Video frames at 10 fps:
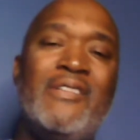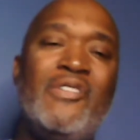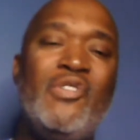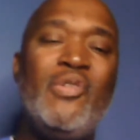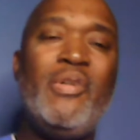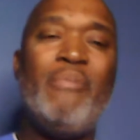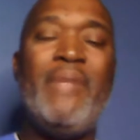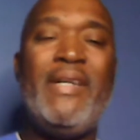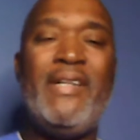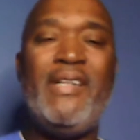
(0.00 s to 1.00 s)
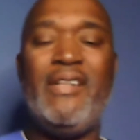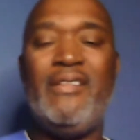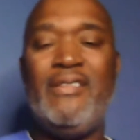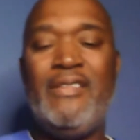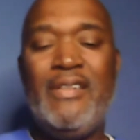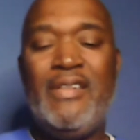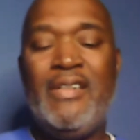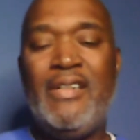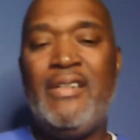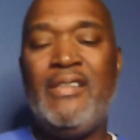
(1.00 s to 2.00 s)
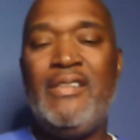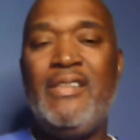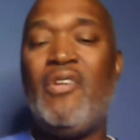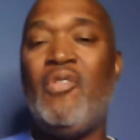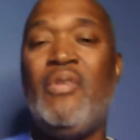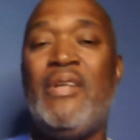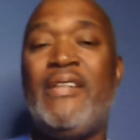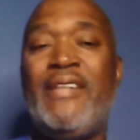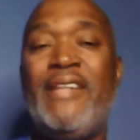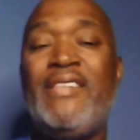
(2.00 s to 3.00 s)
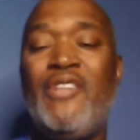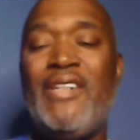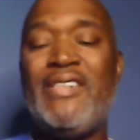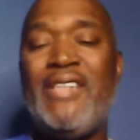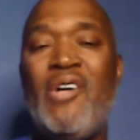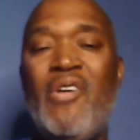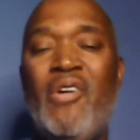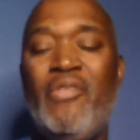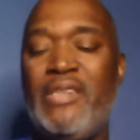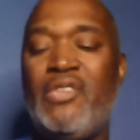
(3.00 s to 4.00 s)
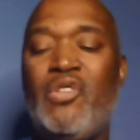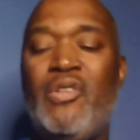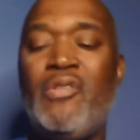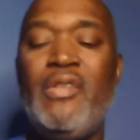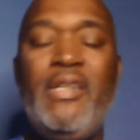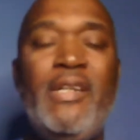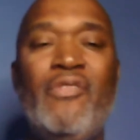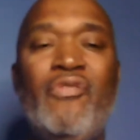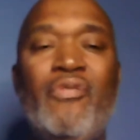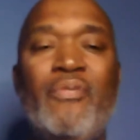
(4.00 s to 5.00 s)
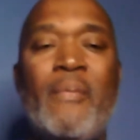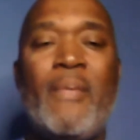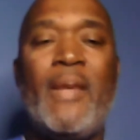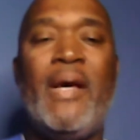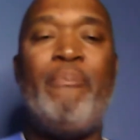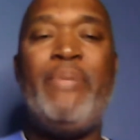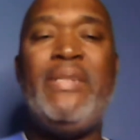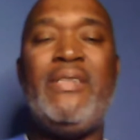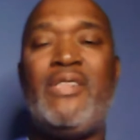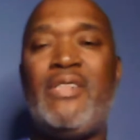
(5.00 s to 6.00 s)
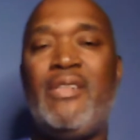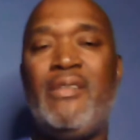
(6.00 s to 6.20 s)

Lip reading: Trump may get, they're stressed out over is Trump gonna get impeached.